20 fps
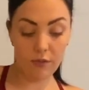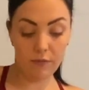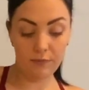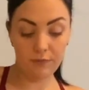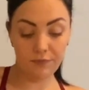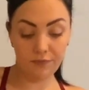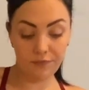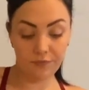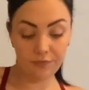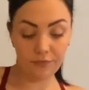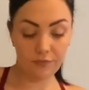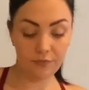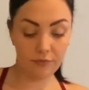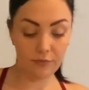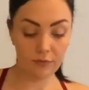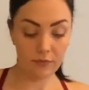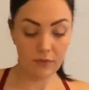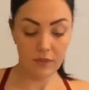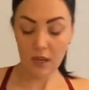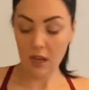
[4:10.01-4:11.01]

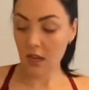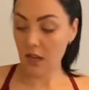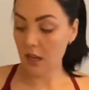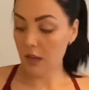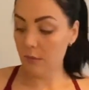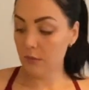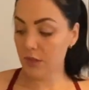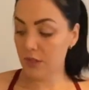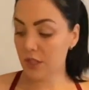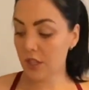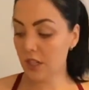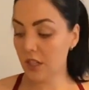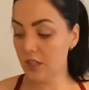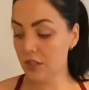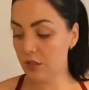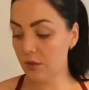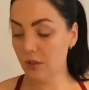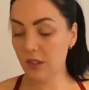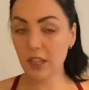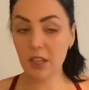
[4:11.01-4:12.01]
I'm just gonna
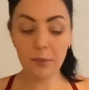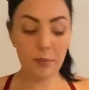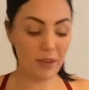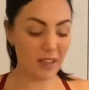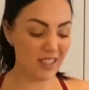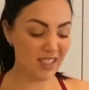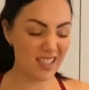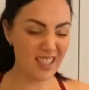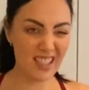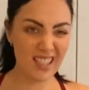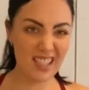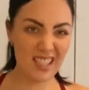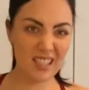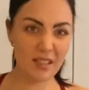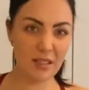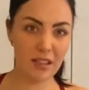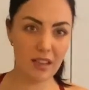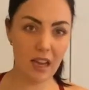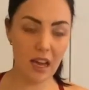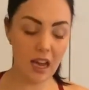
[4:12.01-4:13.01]
do a little bit because this is
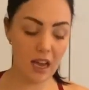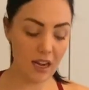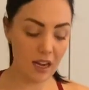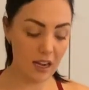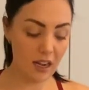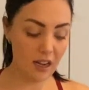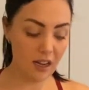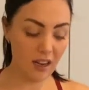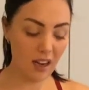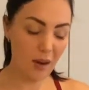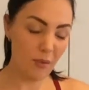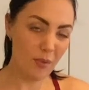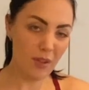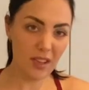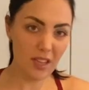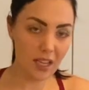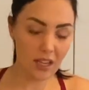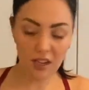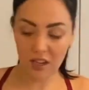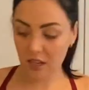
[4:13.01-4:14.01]
not
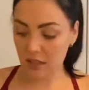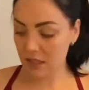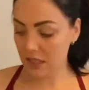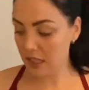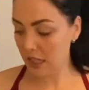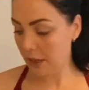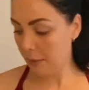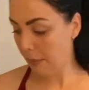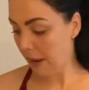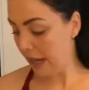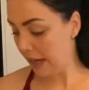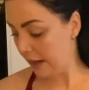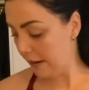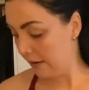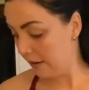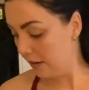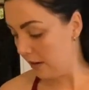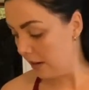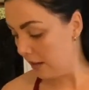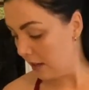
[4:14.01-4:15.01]
really a non-stick pan.
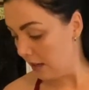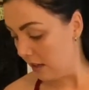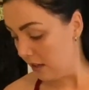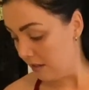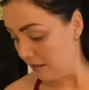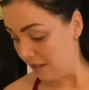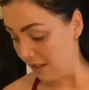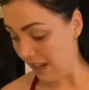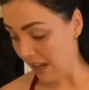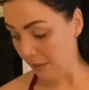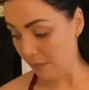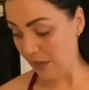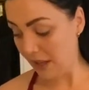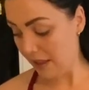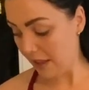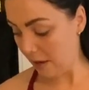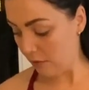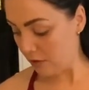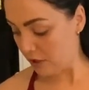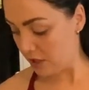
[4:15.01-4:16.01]
I mean,
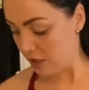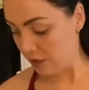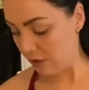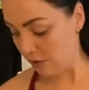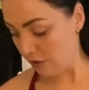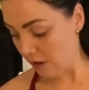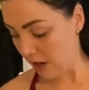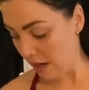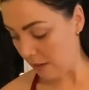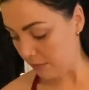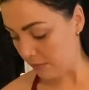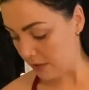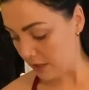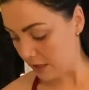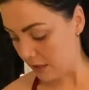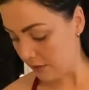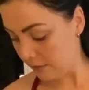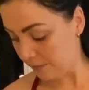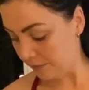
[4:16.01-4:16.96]
that was 2 grams,